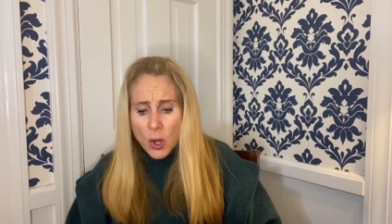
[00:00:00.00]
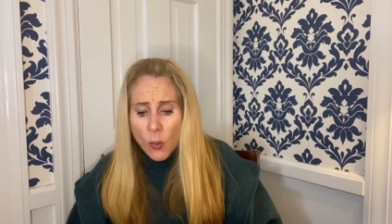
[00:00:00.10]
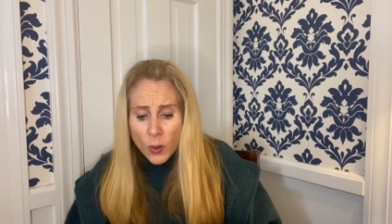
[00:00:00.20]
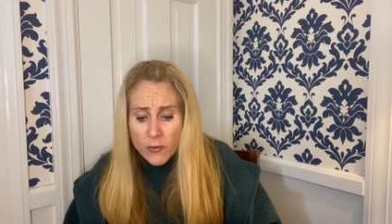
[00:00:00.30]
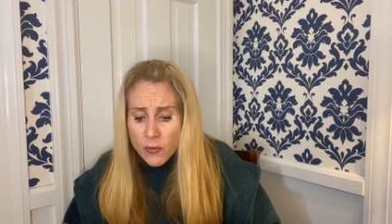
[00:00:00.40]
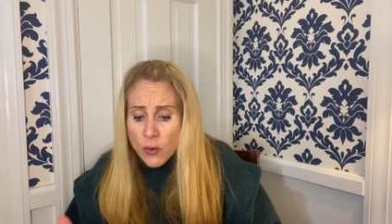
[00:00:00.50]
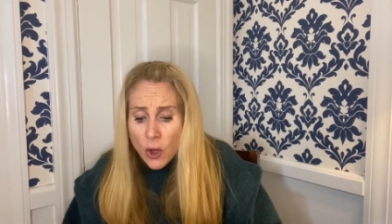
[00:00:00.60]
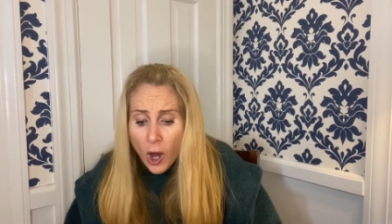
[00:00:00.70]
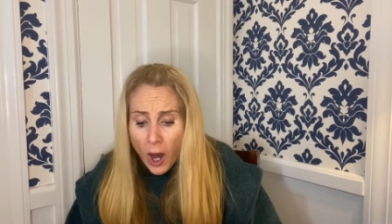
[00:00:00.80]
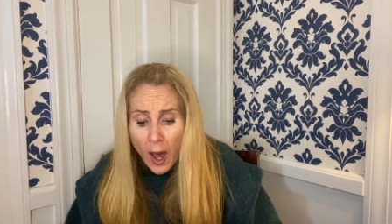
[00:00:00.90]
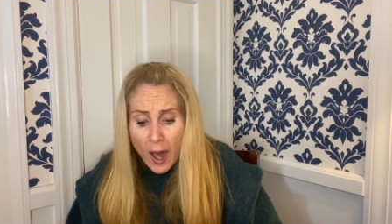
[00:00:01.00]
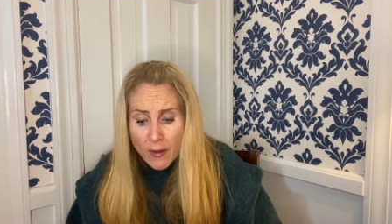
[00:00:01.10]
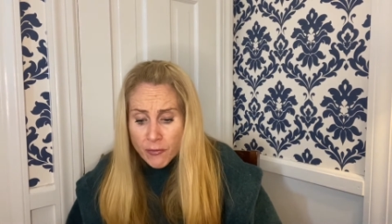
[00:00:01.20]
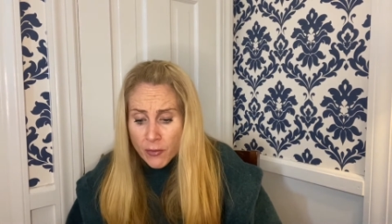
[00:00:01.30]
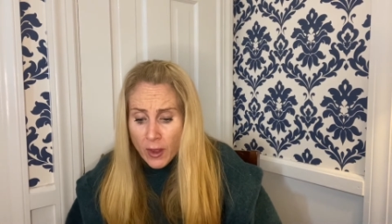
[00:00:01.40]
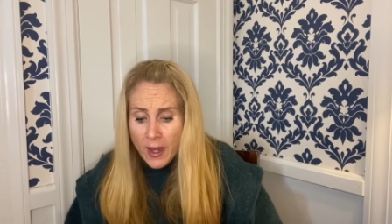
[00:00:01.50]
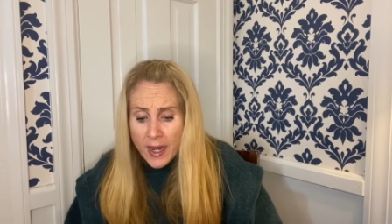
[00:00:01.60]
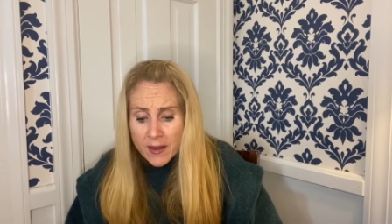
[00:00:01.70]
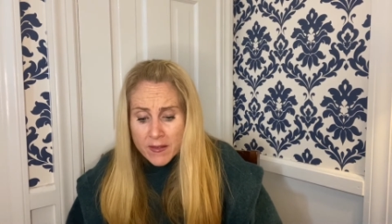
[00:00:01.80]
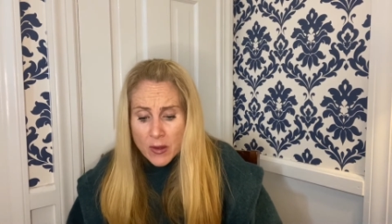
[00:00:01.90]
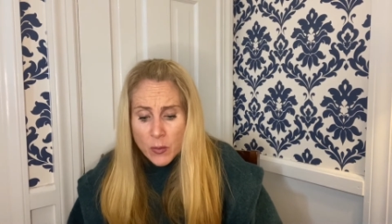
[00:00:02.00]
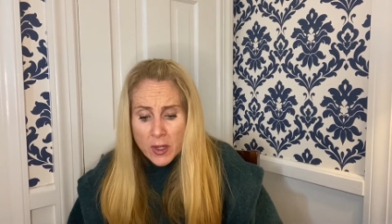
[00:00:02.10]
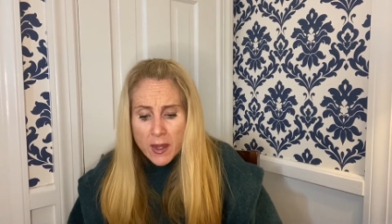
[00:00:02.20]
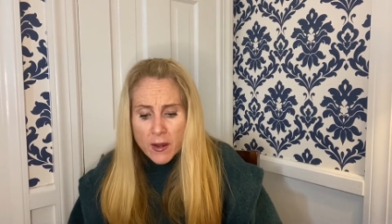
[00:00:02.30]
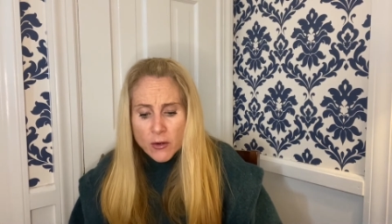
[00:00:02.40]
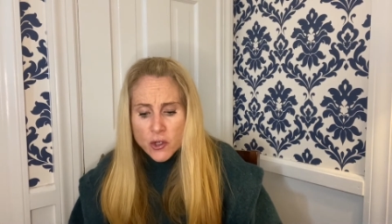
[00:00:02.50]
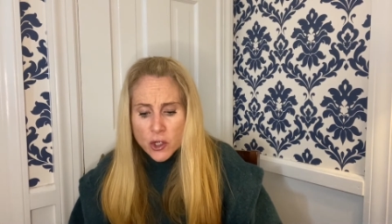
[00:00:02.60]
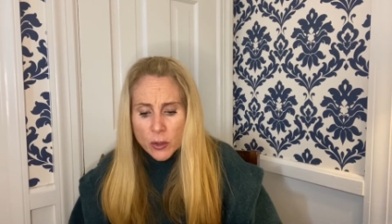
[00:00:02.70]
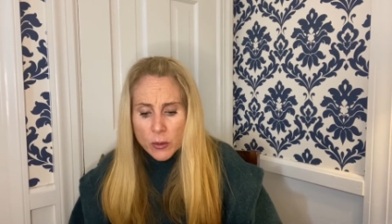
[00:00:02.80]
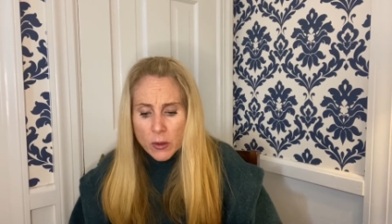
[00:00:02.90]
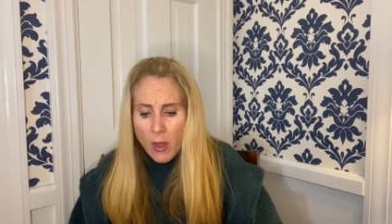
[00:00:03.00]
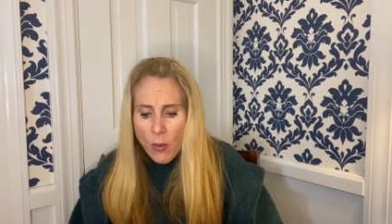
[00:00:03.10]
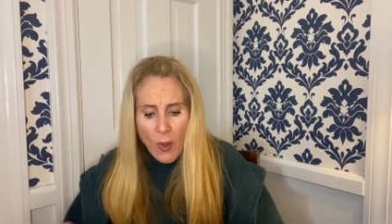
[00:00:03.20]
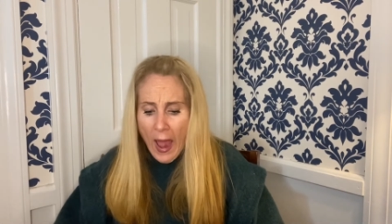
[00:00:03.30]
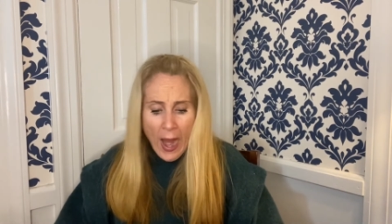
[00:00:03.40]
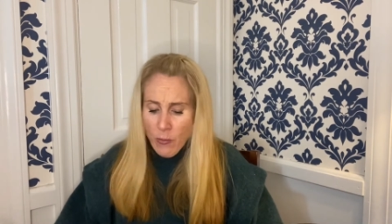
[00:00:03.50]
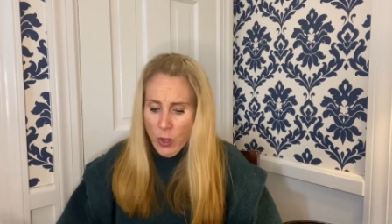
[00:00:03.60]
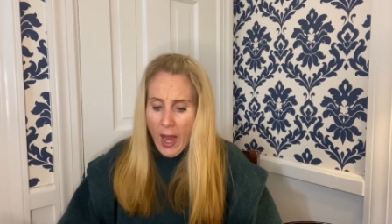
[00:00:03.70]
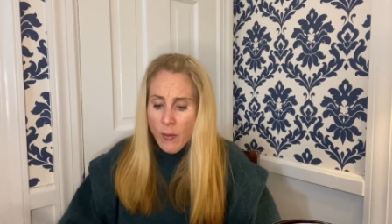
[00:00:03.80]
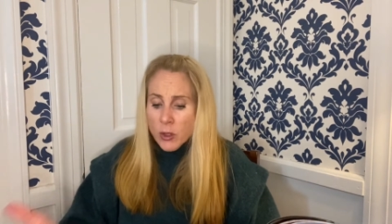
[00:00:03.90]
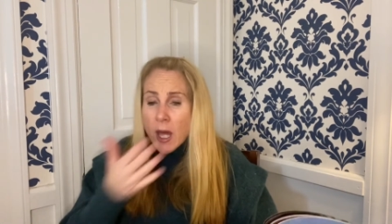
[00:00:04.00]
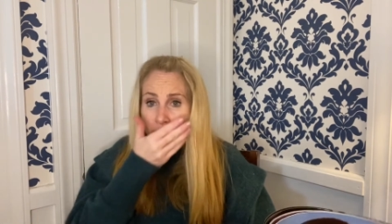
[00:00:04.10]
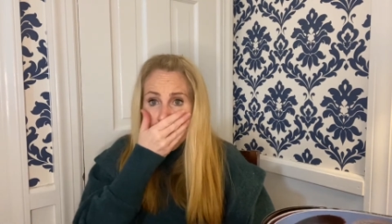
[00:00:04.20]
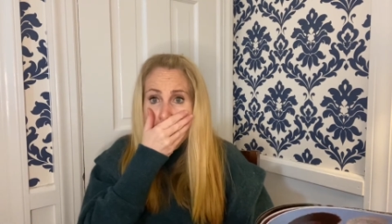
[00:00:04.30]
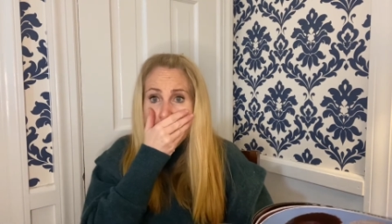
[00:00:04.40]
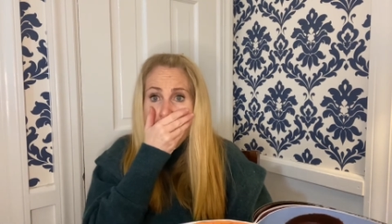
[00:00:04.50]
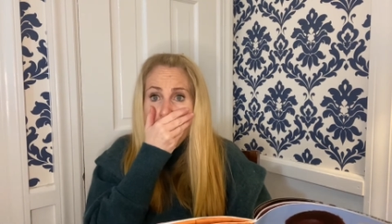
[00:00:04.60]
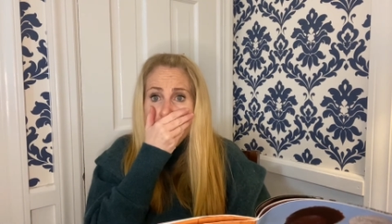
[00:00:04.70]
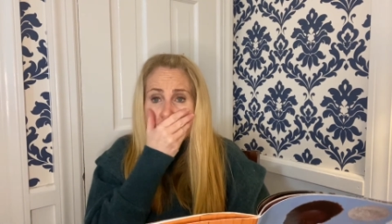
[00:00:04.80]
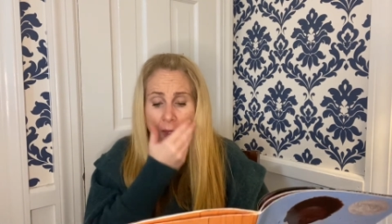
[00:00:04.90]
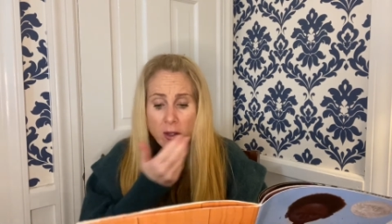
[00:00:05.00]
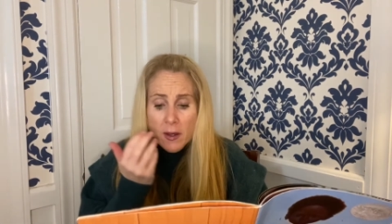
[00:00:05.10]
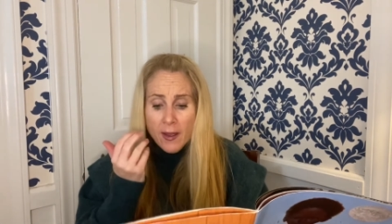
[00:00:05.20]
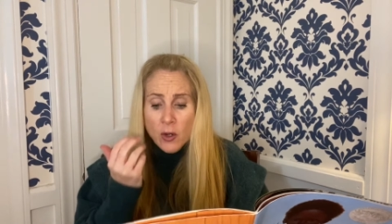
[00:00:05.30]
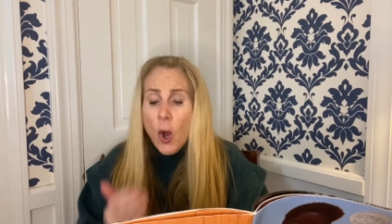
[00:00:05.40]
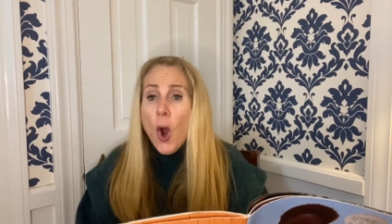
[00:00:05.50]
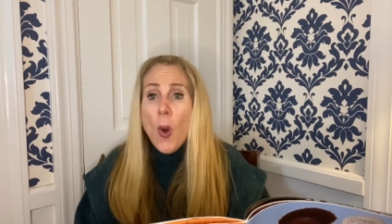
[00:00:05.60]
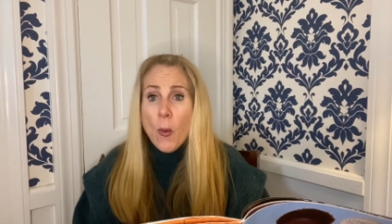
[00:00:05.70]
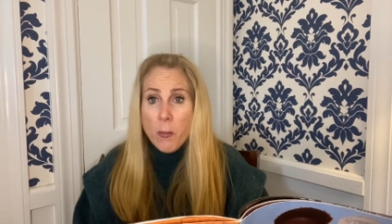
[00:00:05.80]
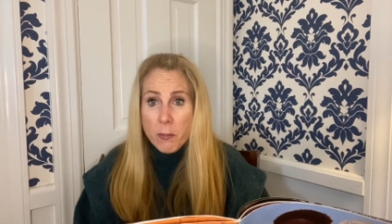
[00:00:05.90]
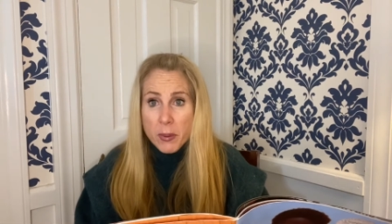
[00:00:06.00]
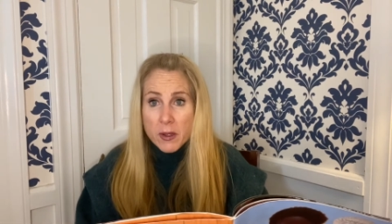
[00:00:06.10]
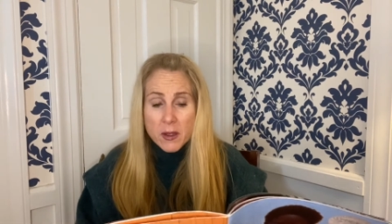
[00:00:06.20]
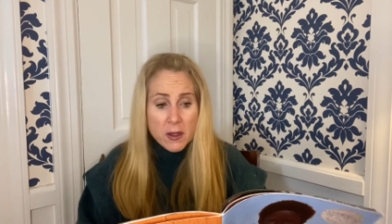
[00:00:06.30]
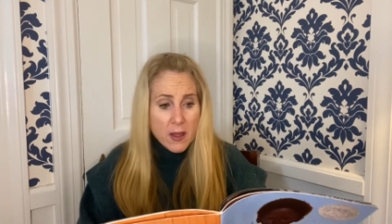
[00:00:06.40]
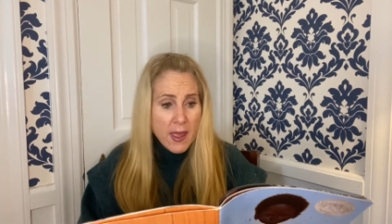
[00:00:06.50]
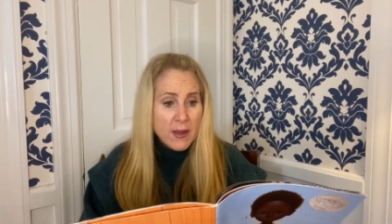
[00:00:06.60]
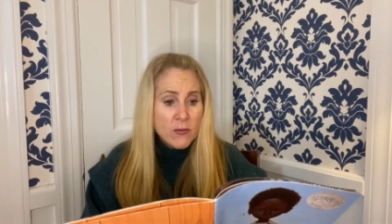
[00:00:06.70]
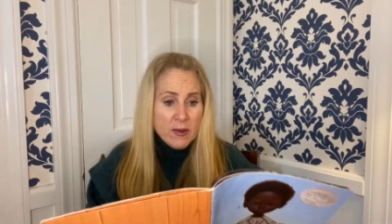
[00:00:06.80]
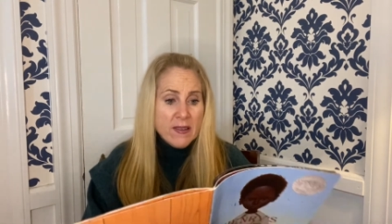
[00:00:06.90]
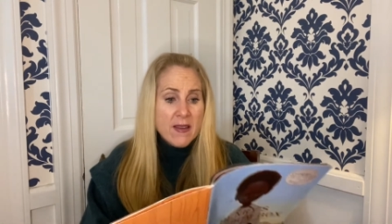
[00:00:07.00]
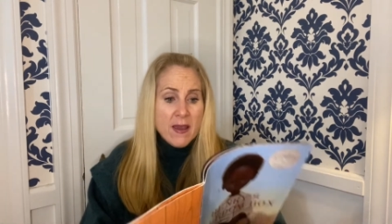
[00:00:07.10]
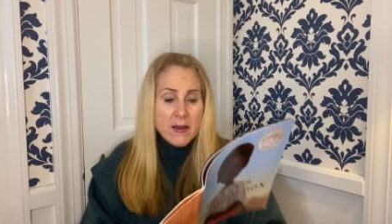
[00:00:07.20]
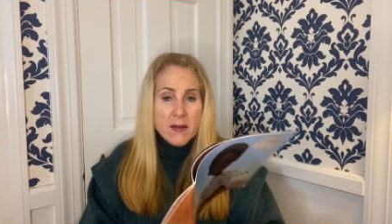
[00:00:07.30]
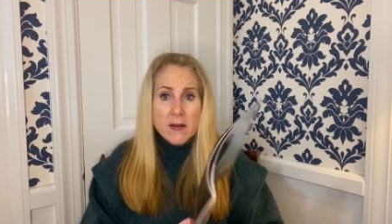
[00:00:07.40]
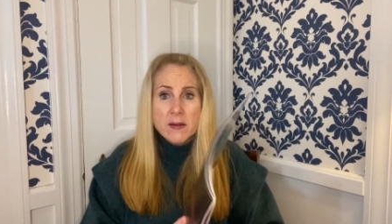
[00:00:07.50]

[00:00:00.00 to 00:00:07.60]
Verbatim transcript: What if you cough and someone hears you? I, I will cover my mouth and, and hope, Henry said.